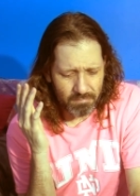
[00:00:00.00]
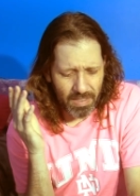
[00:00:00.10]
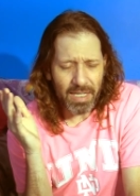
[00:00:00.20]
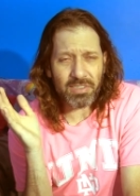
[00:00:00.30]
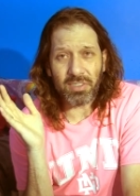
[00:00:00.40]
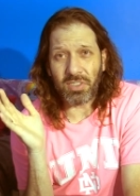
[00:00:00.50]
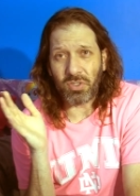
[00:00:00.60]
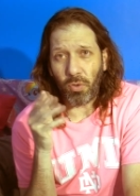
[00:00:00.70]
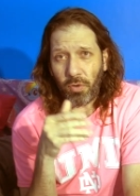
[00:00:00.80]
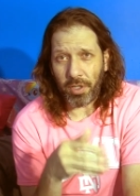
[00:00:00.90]
that's the
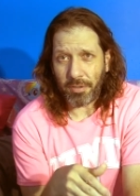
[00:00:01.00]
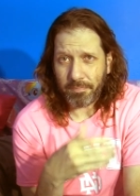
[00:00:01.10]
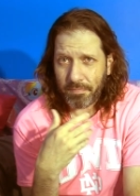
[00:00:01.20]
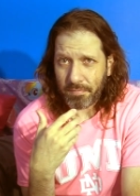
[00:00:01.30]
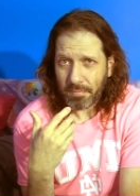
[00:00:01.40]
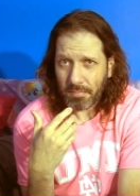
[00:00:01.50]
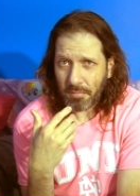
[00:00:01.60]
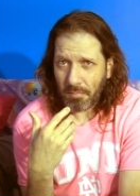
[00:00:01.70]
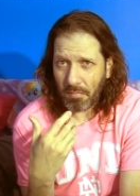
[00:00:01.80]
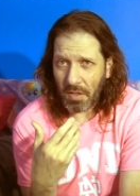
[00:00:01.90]
story.
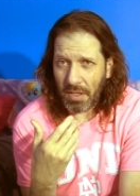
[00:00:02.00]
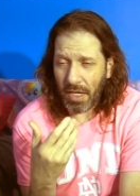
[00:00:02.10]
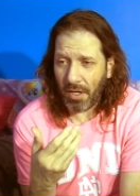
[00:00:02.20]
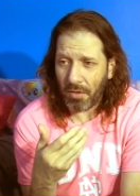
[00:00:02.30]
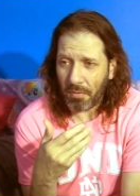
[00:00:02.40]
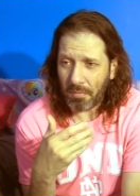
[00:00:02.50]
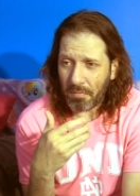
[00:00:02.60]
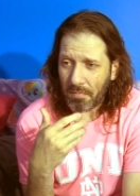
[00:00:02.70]
Now,